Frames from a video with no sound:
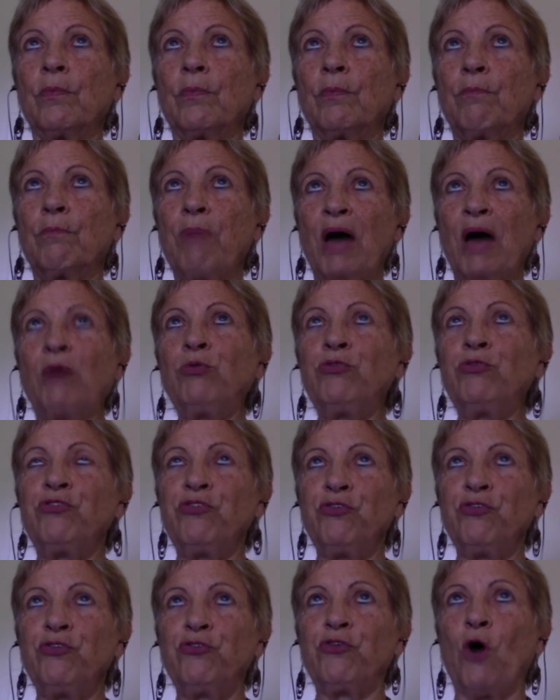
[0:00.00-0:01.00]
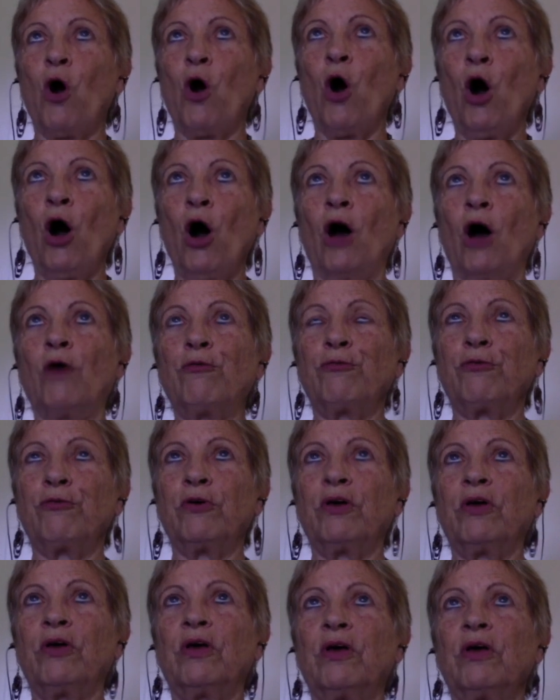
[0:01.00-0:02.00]
bounces off
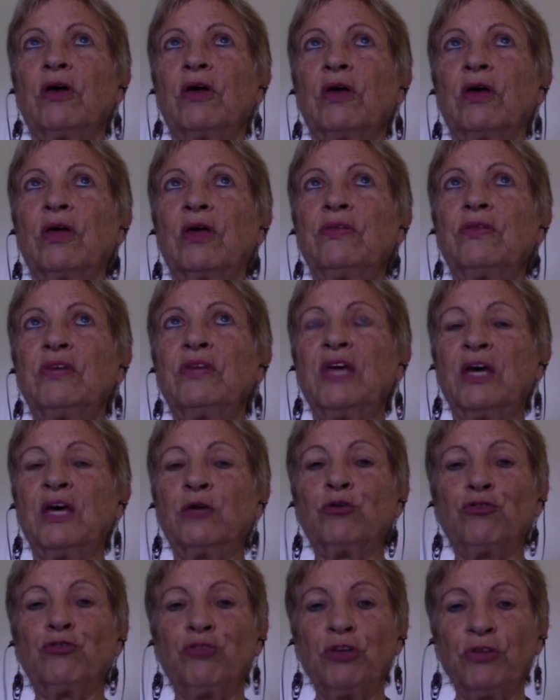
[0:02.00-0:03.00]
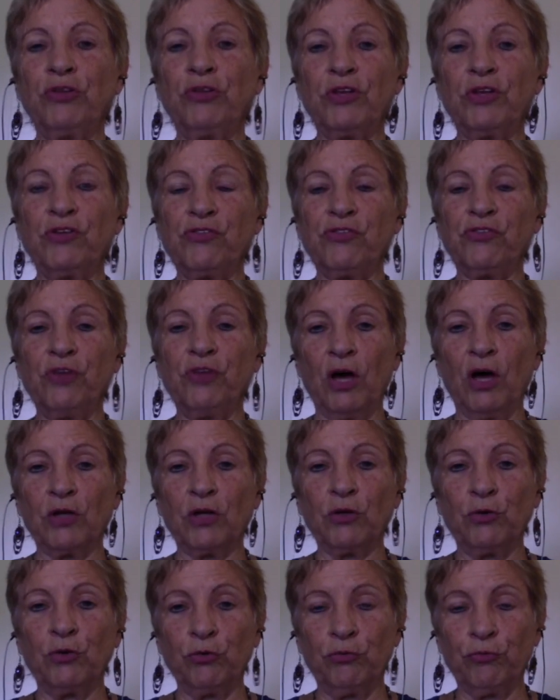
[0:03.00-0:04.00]
the energy that is not
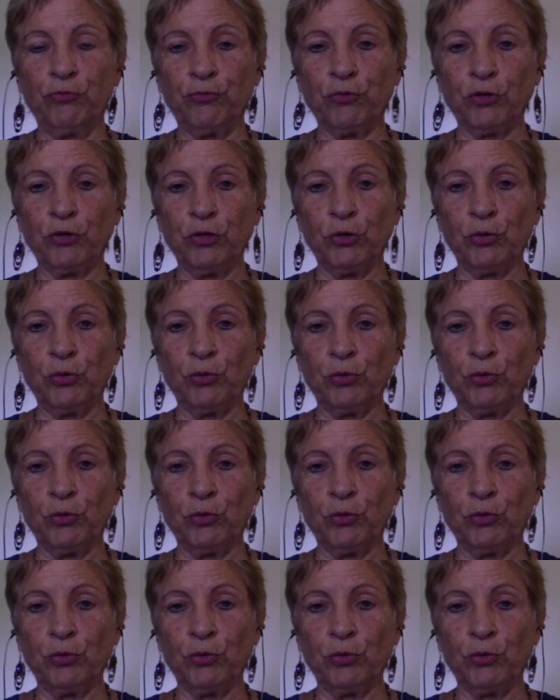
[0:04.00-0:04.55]
good for you.